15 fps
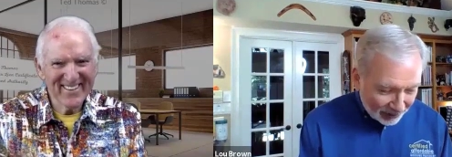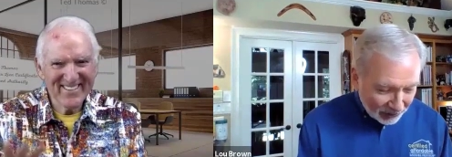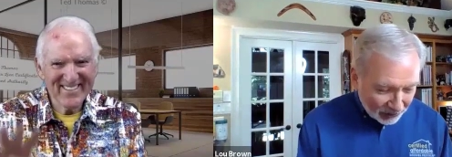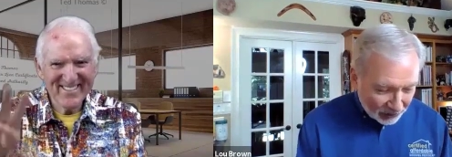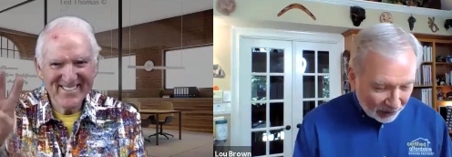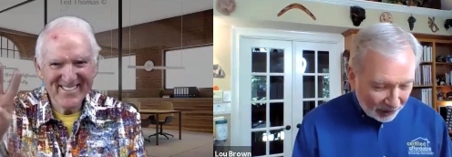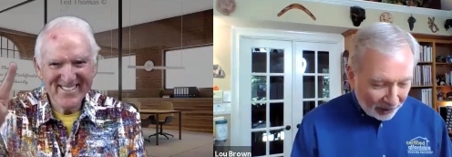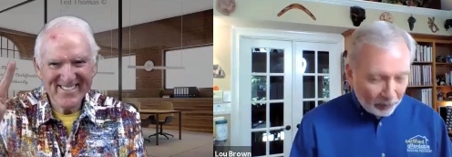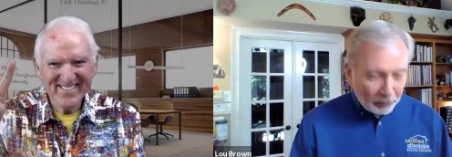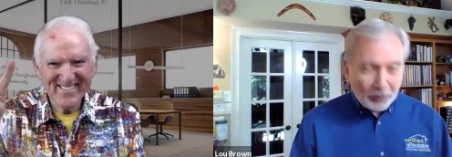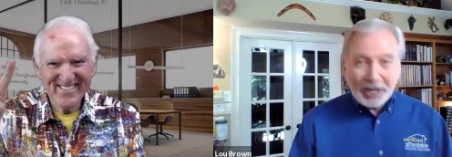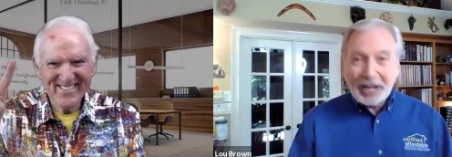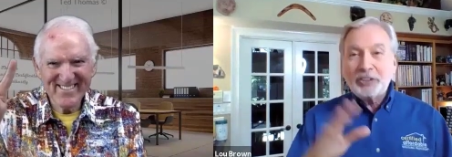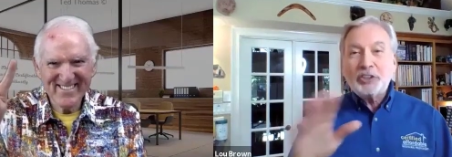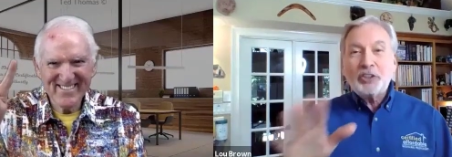Speaker 1: because uh, we
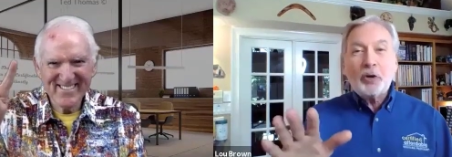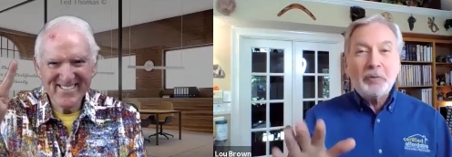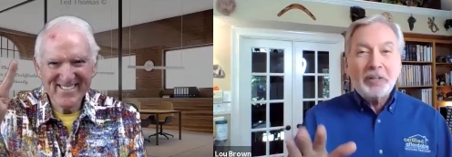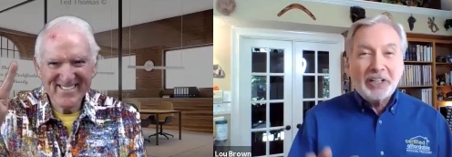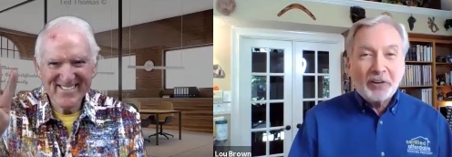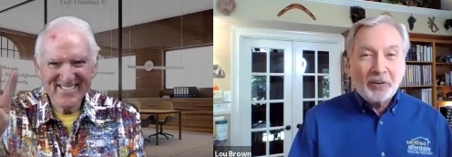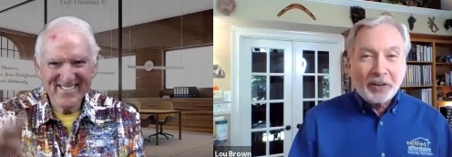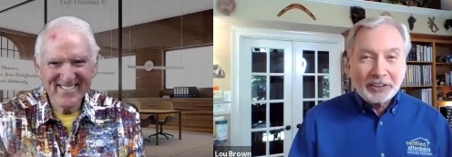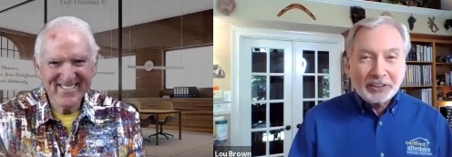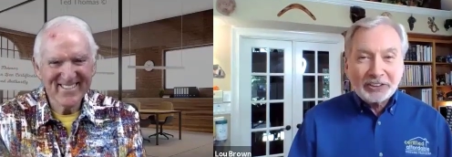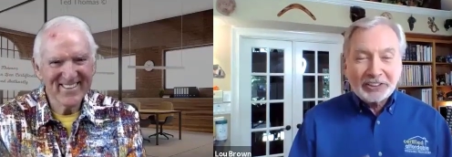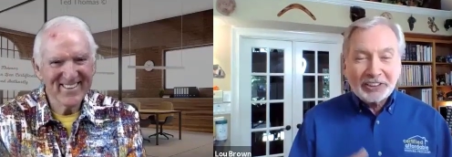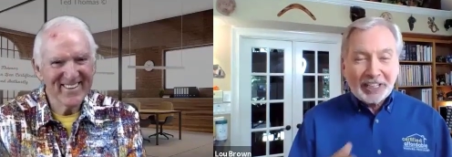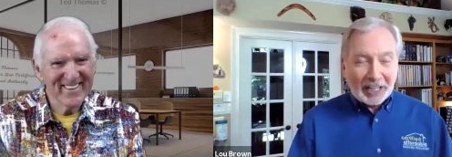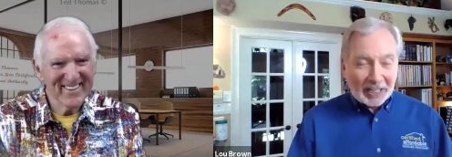had so many questions
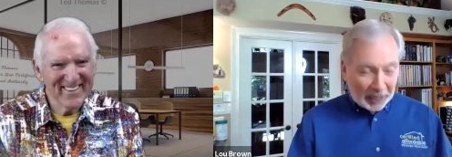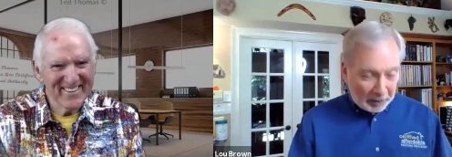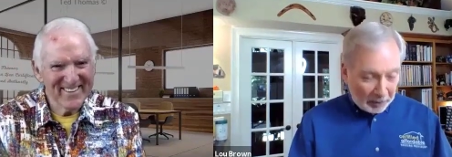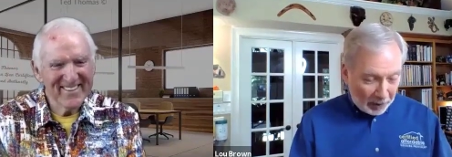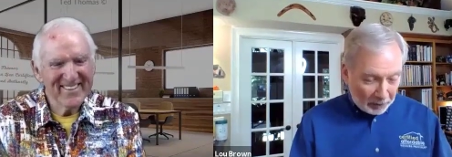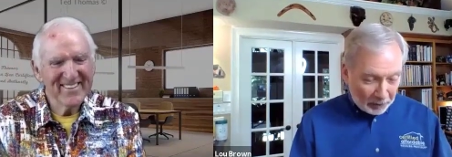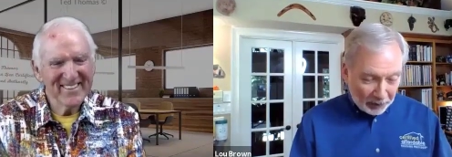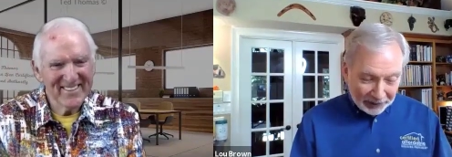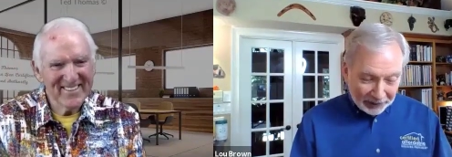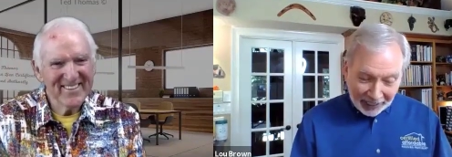that I came up with.